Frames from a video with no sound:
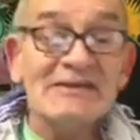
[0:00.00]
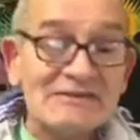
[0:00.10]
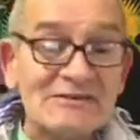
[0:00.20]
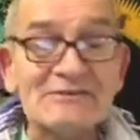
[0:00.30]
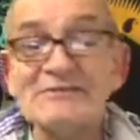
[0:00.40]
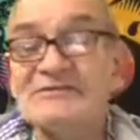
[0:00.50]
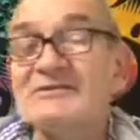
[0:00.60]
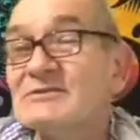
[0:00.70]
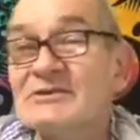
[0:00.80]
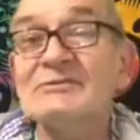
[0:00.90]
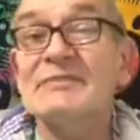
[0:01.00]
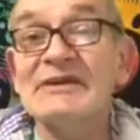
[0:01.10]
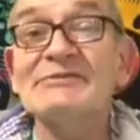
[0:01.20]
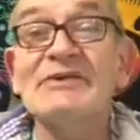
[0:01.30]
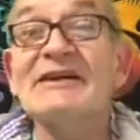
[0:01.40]
so just do not be
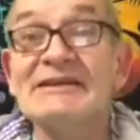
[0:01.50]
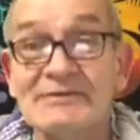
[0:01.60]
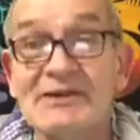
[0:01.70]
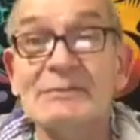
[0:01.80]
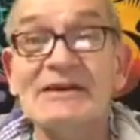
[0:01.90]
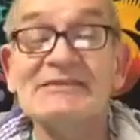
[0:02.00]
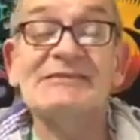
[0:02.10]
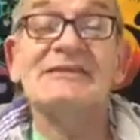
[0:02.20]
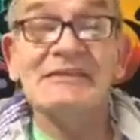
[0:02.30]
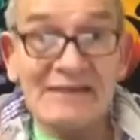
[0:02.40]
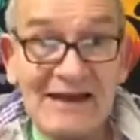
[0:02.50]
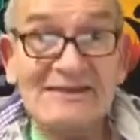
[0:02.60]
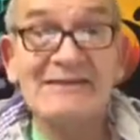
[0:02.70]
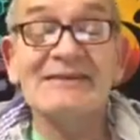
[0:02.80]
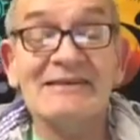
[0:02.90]
afraid of it, basically.
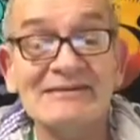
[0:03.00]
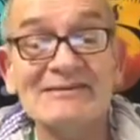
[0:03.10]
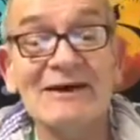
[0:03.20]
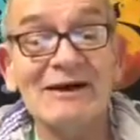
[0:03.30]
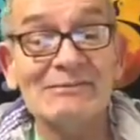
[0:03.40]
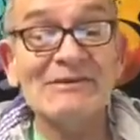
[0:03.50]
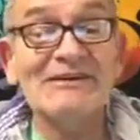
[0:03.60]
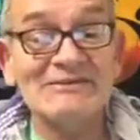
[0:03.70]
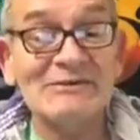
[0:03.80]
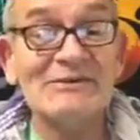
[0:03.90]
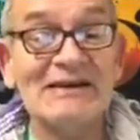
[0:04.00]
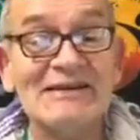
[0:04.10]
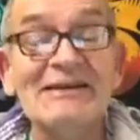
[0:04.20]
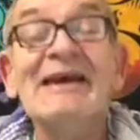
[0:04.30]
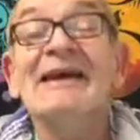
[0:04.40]
Handle it as calmly as you can.